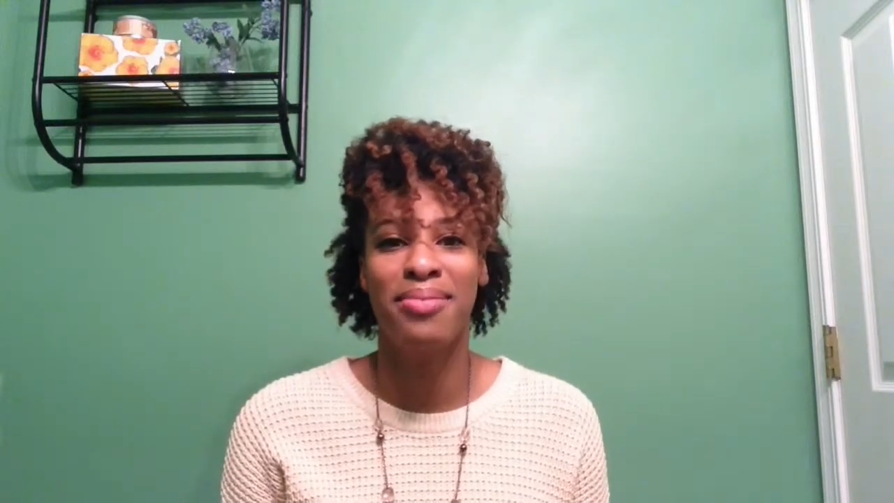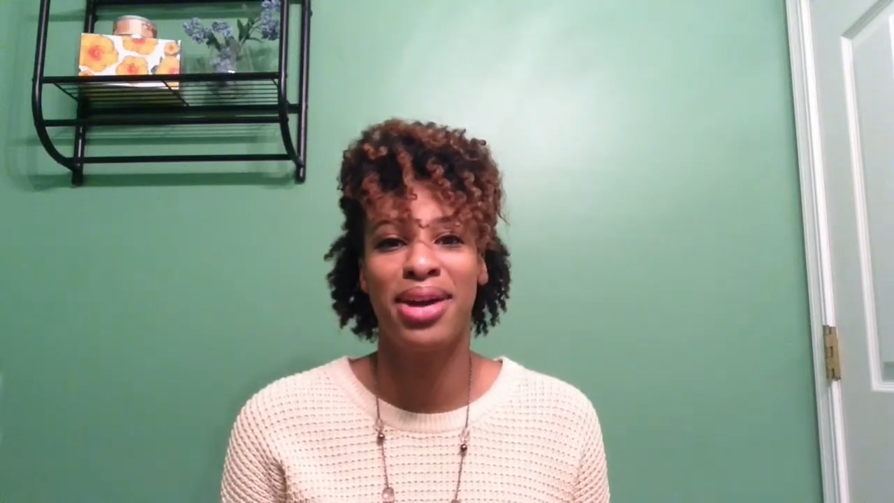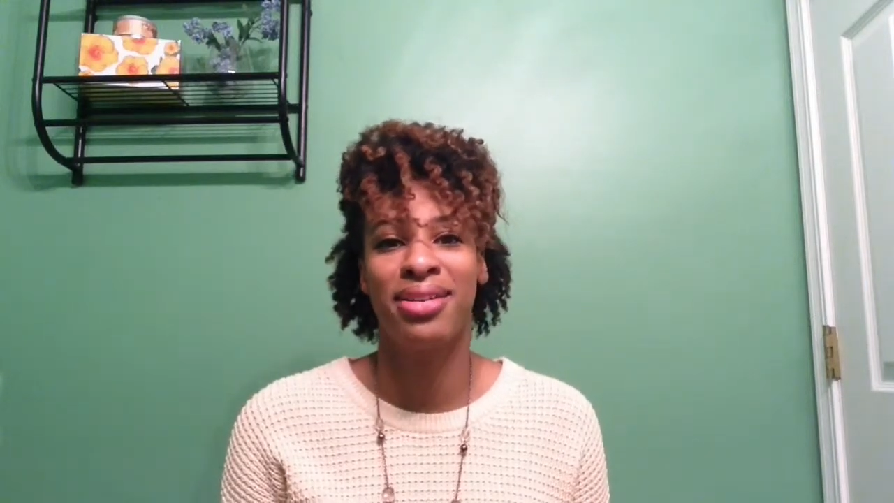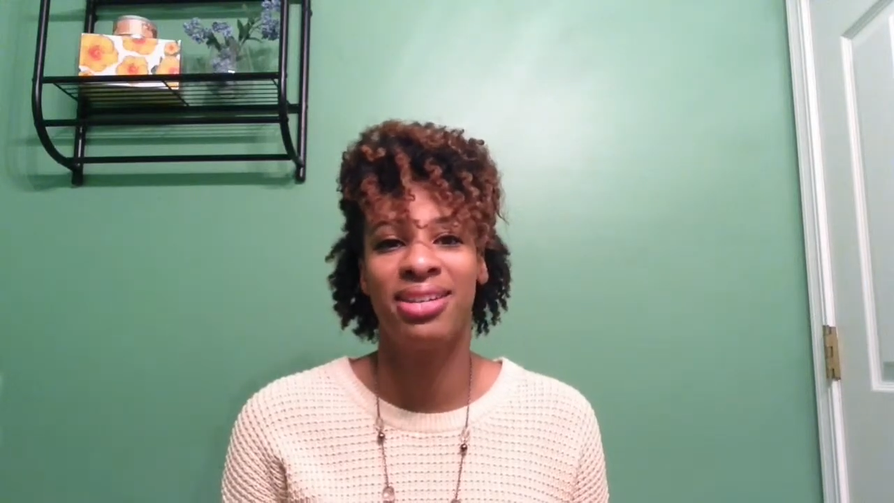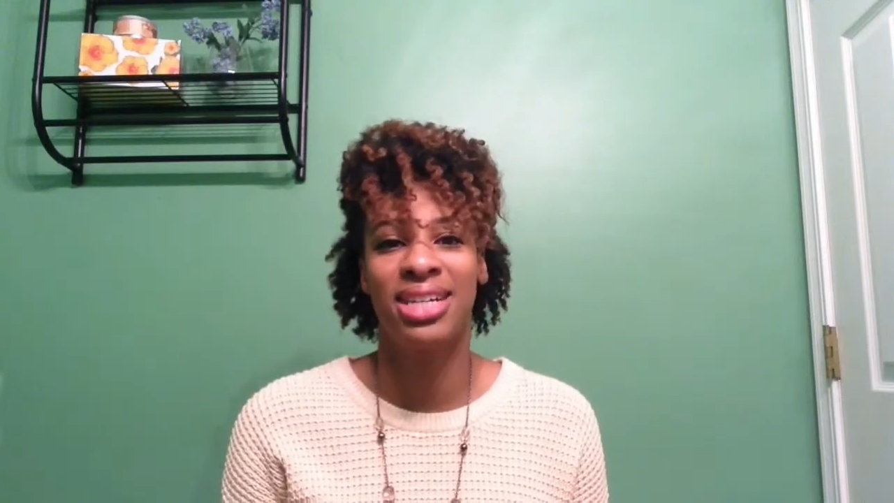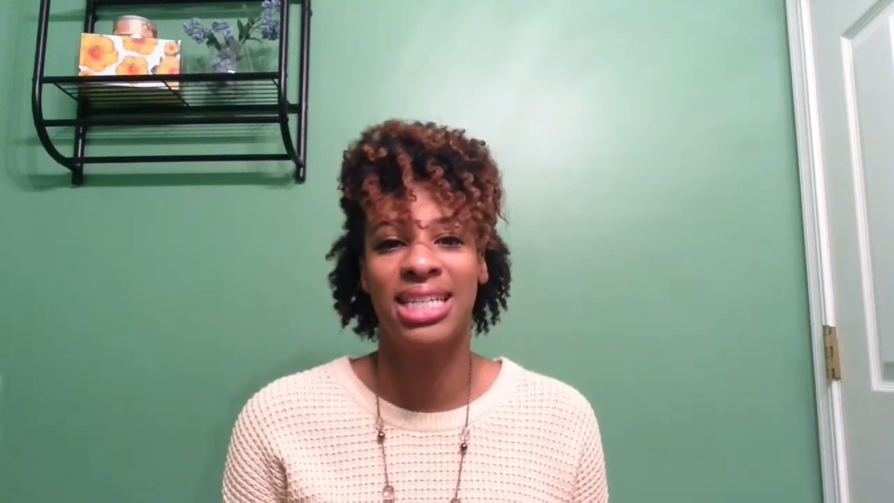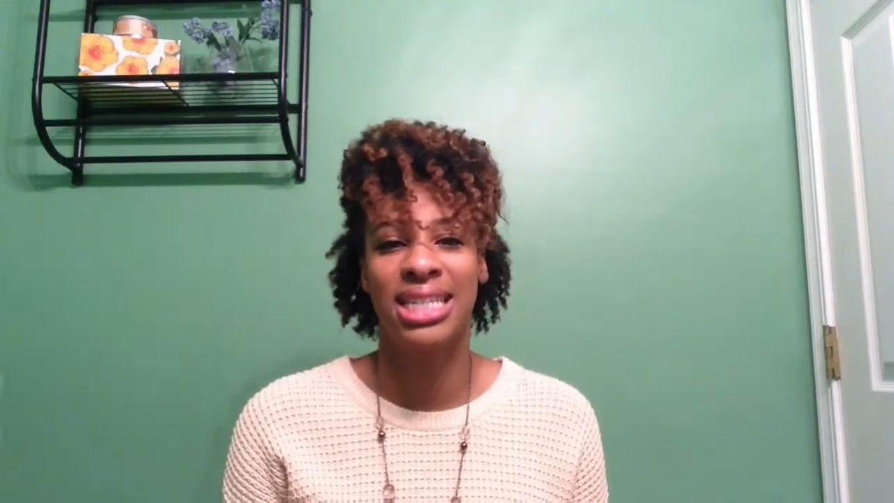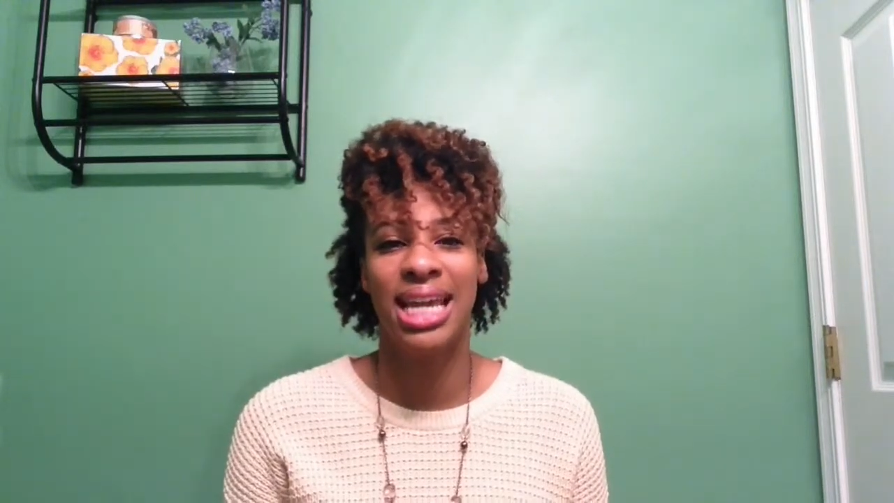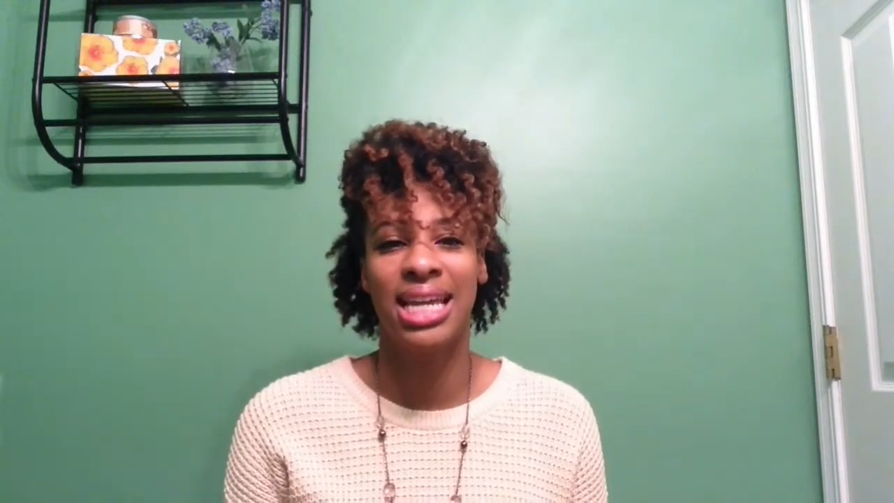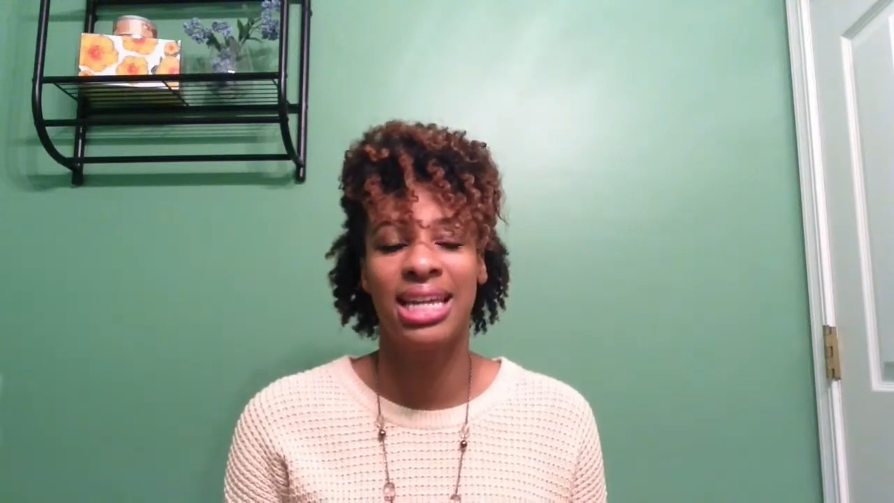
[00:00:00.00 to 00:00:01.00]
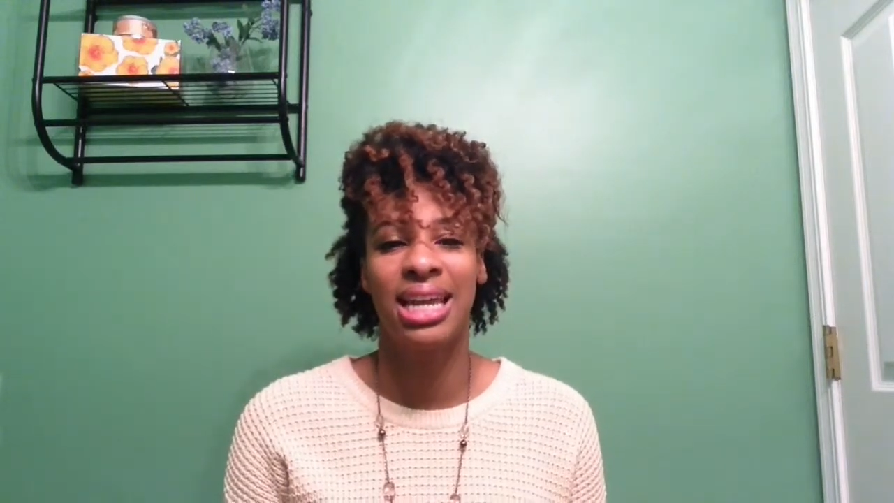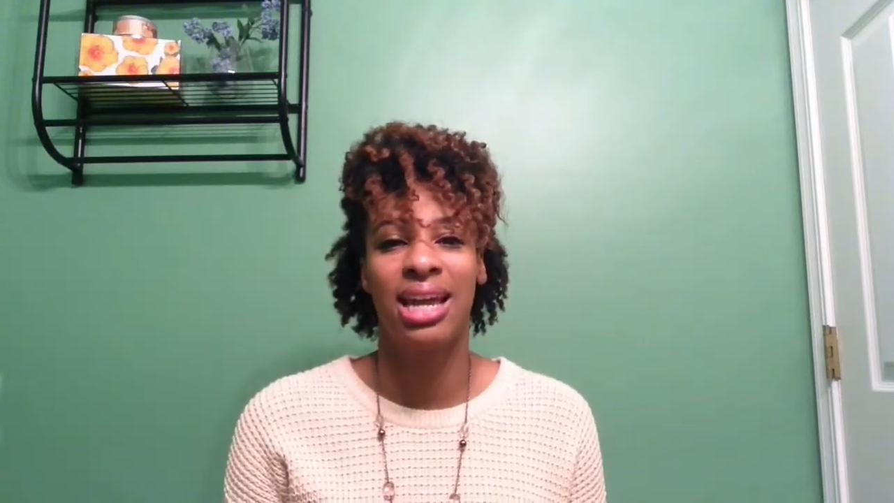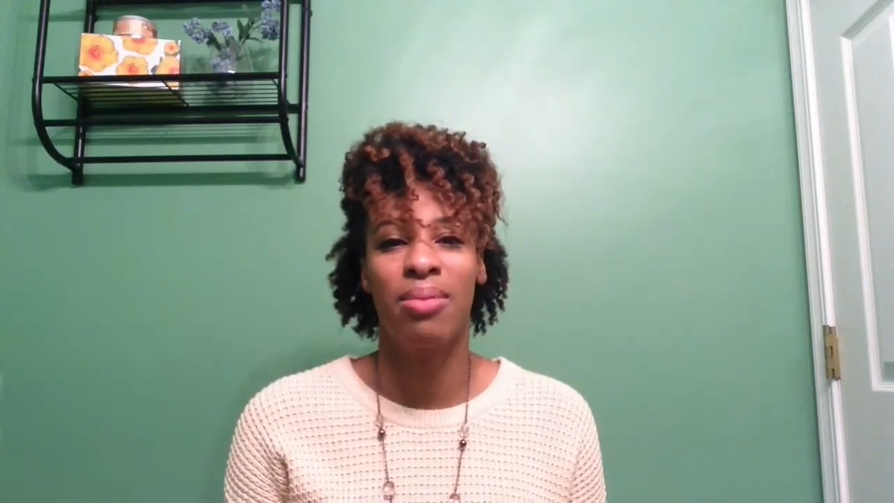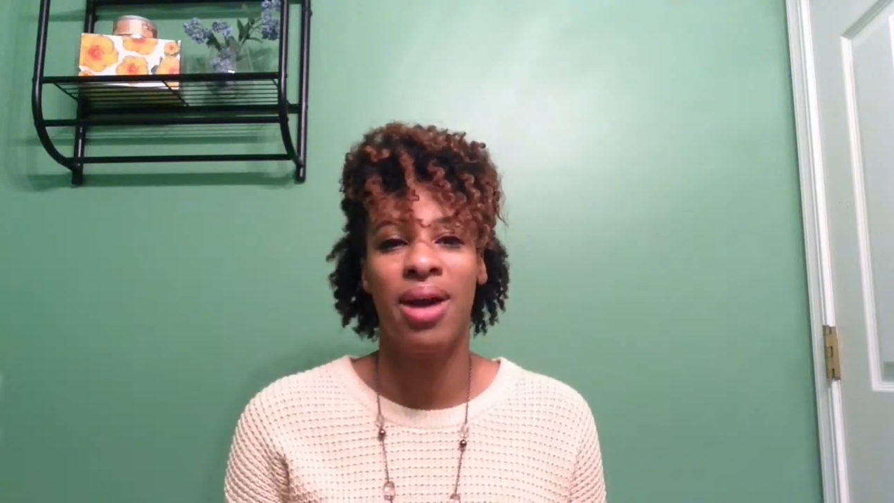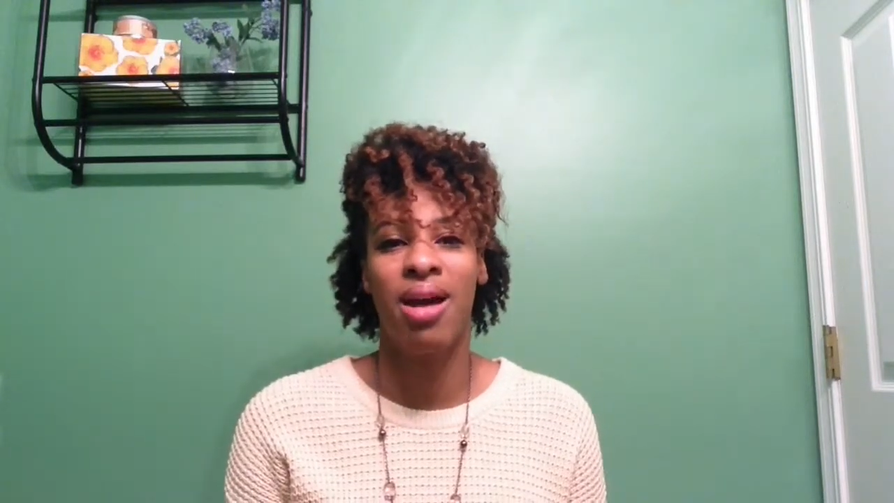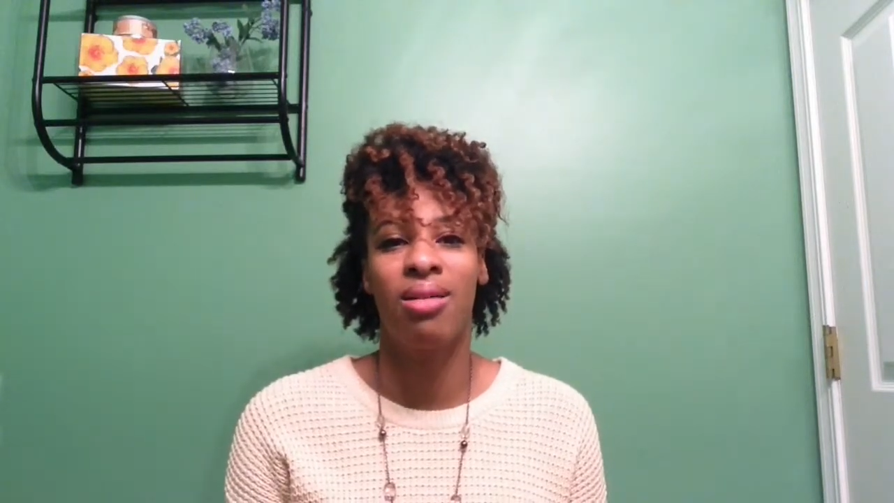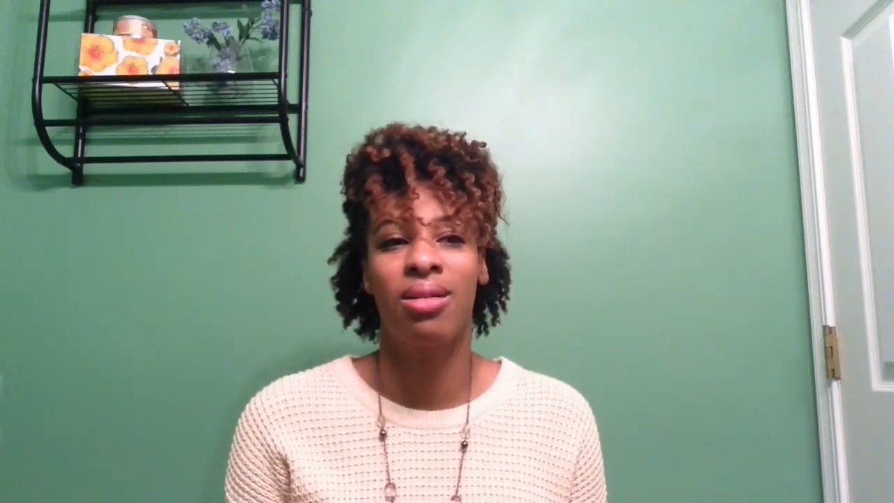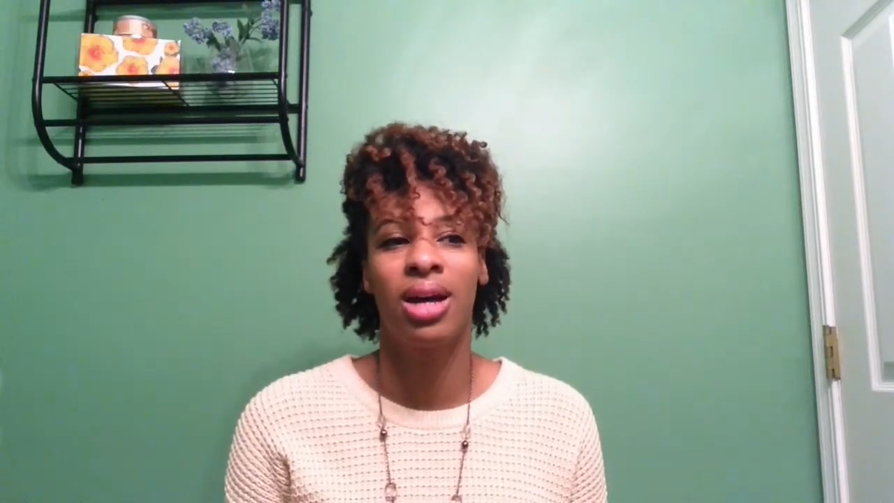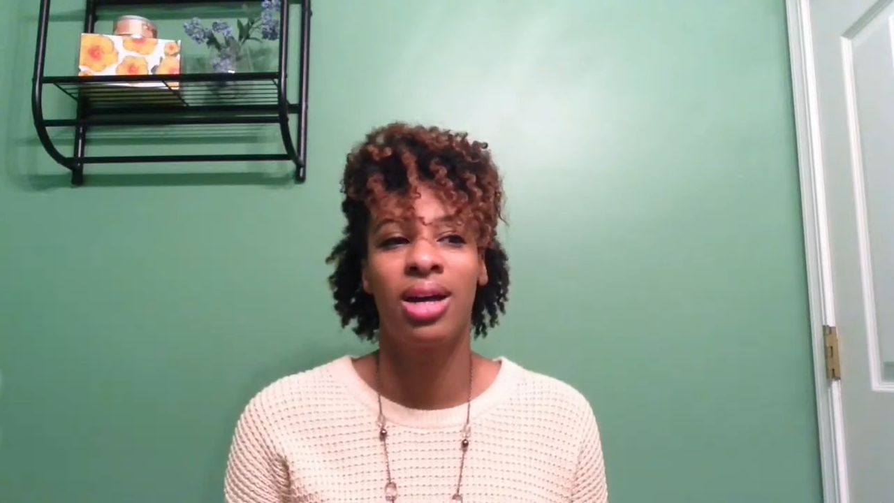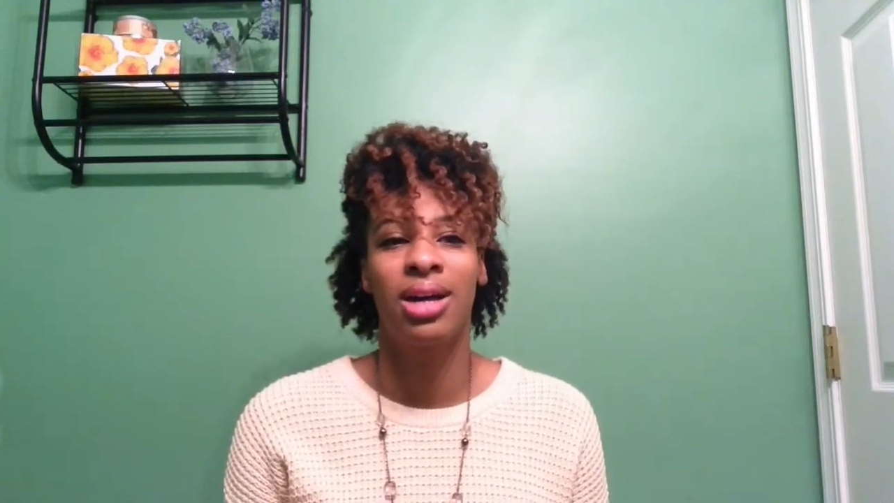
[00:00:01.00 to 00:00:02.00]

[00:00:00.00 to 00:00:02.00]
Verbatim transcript: better understanding about